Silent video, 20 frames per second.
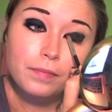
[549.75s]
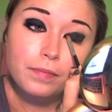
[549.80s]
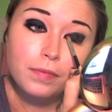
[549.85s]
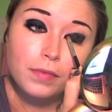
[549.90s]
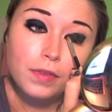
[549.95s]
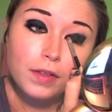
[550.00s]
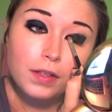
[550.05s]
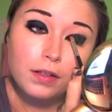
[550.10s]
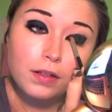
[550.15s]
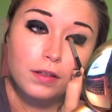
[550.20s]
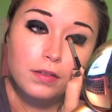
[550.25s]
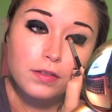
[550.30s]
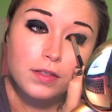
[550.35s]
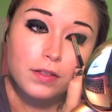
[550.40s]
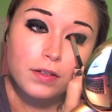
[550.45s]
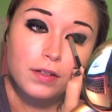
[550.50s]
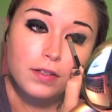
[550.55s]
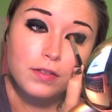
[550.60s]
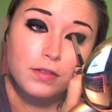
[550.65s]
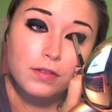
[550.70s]
And
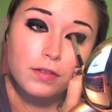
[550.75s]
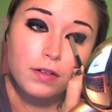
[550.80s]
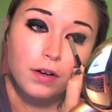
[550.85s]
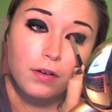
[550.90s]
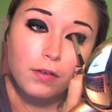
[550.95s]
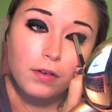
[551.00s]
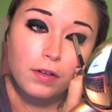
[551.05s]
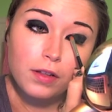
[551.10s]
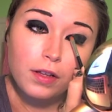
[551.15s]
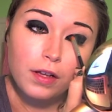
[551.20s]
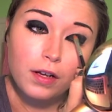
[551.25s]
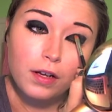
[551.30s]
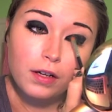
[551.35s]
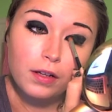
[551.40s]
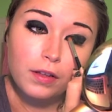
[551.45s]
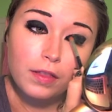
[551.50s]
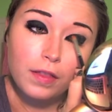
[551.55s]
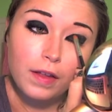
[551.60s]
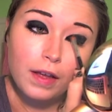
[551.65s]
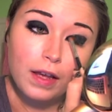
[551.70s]
also, as you go
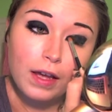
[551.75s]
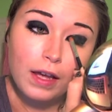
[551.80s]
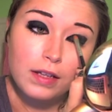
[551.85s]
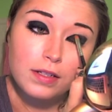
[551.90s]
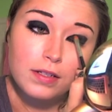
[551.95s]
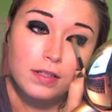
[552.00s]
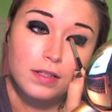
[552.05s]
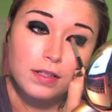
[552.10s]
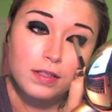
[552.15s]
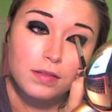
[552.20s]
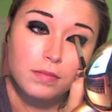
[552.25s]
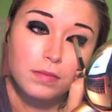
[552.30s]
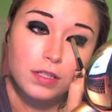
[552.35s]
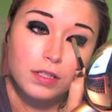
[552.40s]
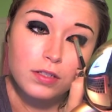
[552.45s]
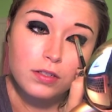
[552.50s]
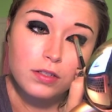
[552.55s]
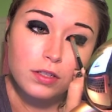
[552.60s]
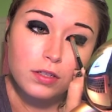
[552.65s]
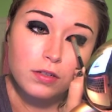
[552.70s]
along the edges, make
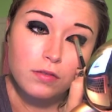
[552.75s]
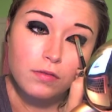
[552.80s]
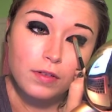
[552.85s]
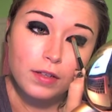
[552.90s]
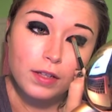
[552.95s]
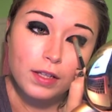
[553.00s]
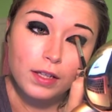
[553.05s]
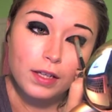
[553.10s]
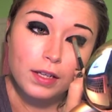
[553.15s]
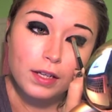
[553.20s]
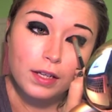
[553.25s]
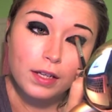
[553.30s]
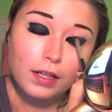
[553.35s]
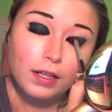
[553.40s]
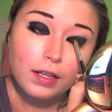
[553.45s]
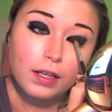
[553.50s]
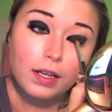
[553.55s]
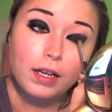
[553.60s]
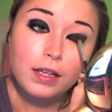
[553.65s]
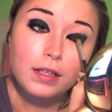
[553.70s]
sure you really get a
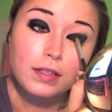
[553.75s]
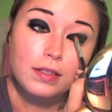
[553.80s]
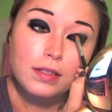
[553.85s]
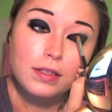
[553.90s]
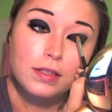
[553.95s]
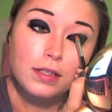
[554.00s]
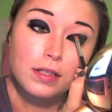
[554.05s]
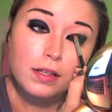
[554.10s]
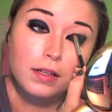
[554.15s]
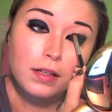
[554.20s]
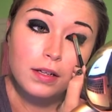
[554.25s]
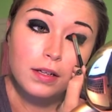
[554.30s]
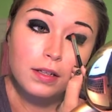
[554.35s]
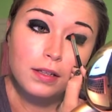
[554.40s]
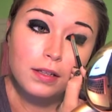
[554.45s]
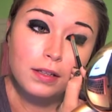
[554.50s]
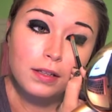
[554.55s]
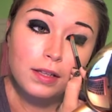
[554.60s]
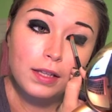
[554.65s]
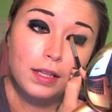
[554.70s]
nice
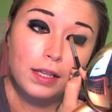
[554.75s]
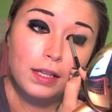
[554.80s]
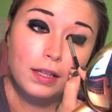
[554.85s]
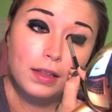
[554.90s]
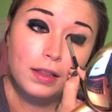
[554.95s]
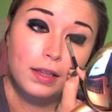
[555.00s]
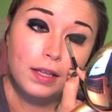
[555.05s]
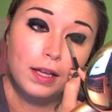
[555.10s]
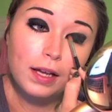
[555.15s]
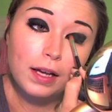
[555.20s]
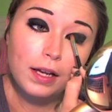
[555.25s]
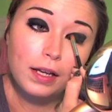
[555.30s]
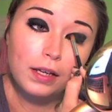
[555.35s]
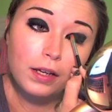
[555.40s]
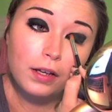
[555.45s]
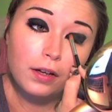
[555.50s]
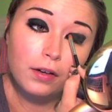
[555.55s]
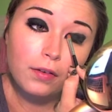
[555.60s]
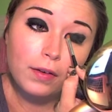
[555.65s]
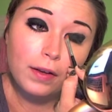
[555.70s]
clean line
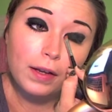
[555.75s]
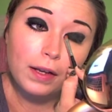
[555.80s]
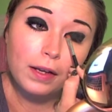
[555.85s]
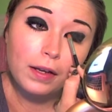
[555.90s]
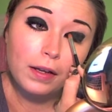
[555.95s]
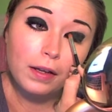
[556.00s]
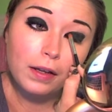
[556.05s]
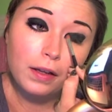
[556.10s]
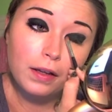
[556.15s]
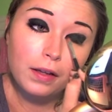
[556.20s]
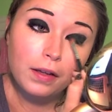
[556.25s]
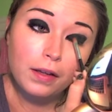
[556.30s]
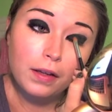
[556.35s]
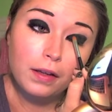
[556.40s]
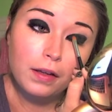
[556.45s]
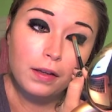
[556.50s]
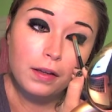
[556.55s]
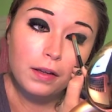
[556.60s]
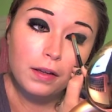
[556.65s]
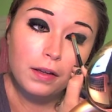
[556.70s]
going.
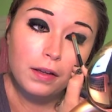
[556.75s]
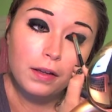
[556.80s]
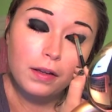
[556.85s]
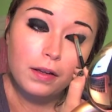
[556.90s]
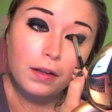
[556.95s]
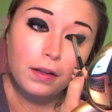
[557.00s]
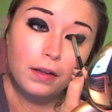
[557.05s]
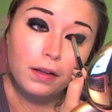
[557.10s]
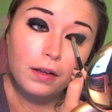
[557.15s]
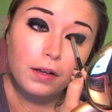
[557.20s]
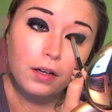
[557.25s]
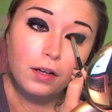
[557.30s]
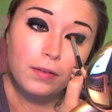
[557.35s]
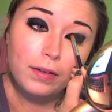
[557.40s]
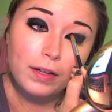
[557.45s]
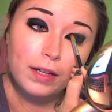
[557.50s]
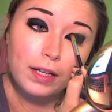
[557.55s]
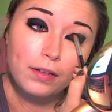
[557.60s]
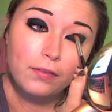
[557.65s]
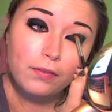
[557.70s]
Go
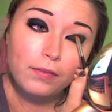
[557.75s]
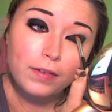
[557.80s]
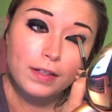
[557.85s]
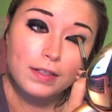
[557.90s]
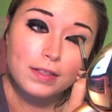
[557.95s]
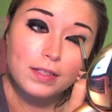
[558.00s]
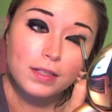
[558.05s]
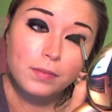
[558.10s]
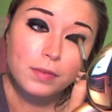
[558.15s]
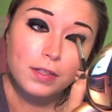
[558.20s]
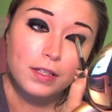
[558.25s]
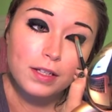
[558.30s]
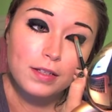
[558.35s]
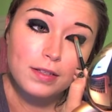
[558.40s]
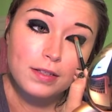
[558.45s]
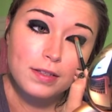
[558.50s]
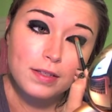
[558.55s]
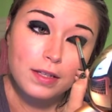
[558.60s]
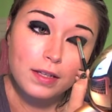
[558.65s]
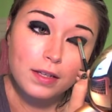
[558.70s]
back and fix it up with
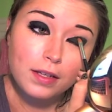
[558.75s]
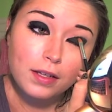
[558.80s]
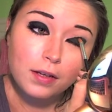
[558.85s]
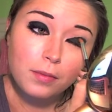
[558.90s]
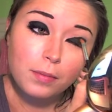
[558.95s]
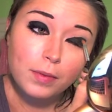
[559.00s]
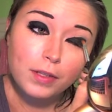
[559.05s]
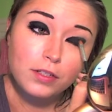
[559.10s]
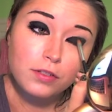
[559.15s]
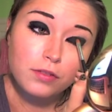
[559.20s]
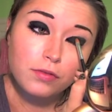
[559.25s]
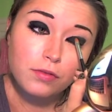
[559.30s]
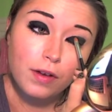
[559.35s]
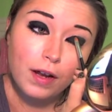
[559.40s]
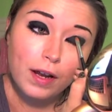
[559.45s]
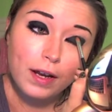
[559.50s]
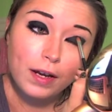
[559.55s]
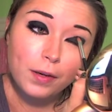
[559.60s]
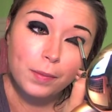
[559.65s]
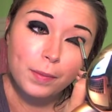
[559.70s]
concealer, but
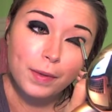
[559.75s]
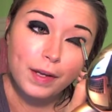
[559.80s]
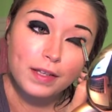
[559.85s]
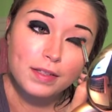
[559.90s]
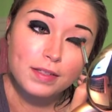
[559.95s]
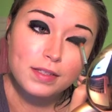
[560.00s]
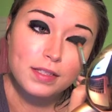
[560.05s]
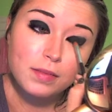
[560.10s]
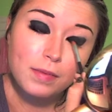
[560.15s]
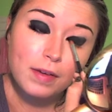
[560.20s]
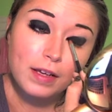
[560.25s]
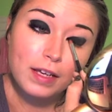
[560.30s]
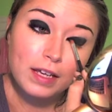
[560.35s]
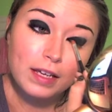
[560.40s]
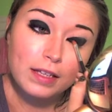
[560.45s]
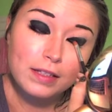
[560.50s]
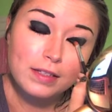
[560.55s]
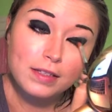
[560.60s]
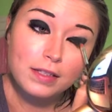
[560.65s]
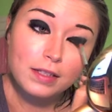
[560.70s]
try your best to make it
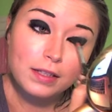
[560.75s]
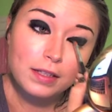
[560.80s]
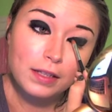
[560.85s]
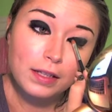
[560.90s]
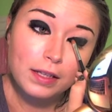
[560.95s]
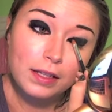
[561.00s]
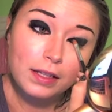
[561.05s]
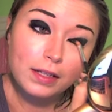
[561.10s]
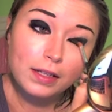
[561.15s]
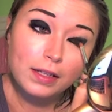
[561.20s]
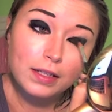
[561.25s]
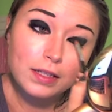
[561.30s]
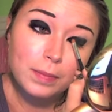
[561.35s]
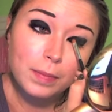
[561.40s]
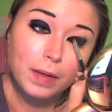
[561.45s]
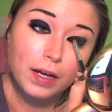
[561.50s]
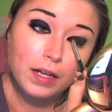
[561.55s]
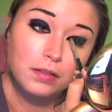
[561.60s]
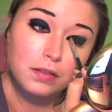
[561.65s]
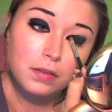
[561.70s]
as clean as
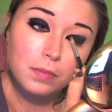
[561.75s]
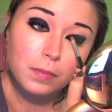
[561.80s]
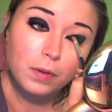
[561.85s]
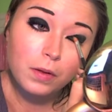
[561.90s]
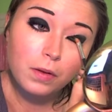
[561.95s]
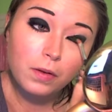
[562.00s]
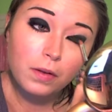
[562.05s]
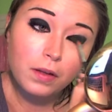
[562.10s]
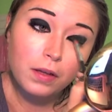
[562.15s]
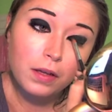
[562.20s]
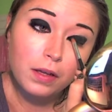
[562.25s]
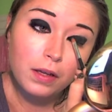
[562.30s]
possible.